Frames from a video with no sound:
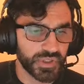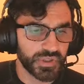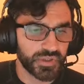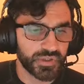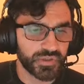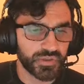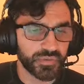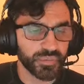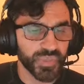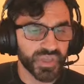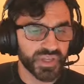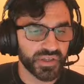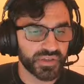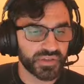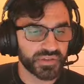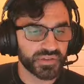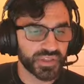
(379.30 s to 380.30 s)
there are many
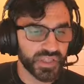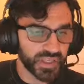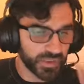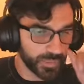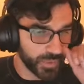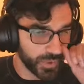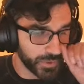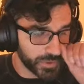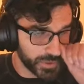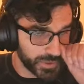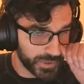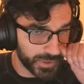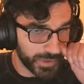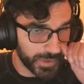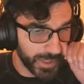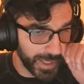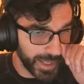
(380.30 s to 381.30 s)
other data points you can
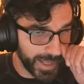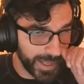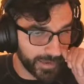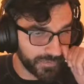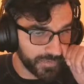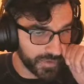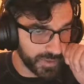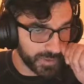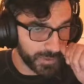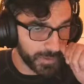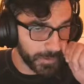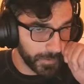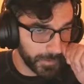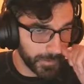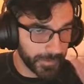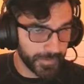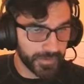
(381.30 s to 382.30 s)
have here,
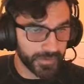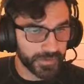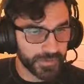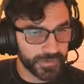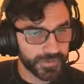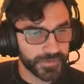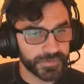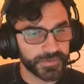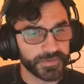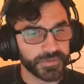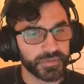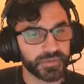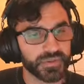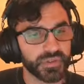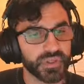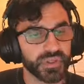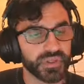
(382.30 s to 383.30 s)

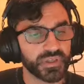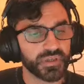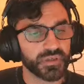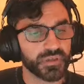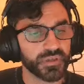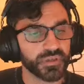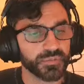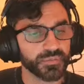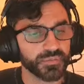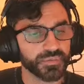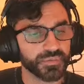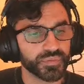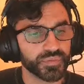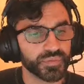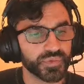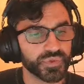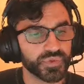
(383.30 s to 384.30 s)
like
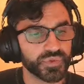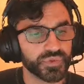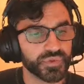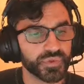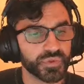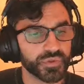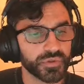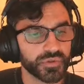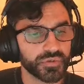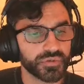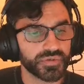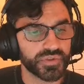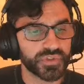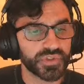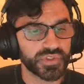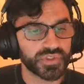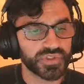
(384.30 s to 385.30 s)
total
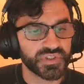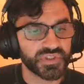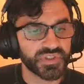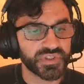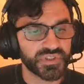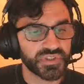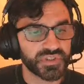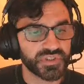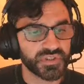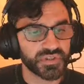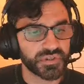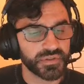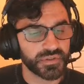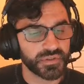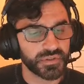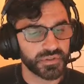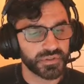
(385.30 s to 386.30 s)
distance
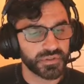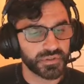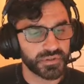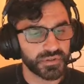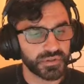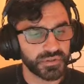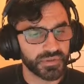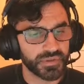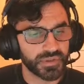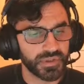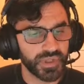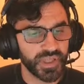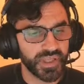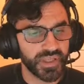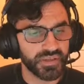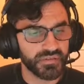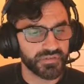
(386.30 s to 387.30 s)

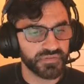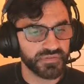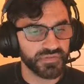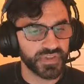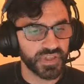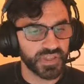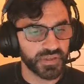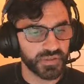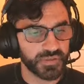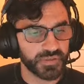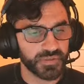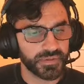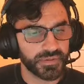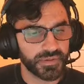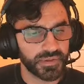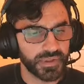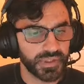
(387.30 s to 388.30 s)
and fee.
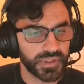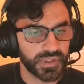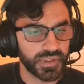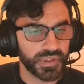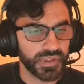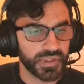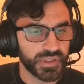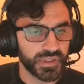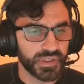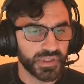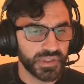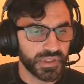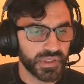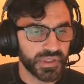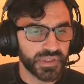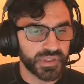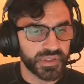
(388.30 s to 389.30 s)

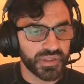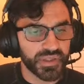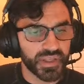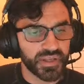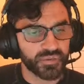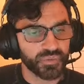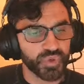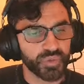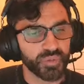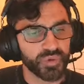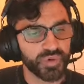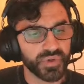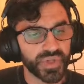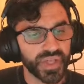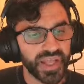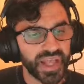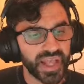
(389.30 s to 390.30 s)
And then we will
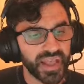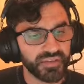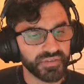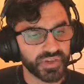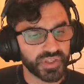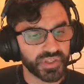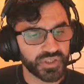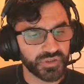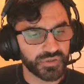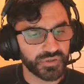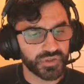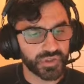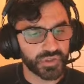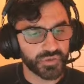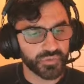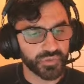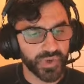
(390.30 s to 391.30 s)
have a user
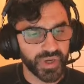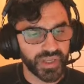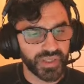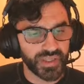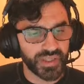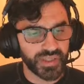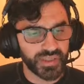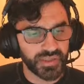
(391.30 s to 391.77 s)
rating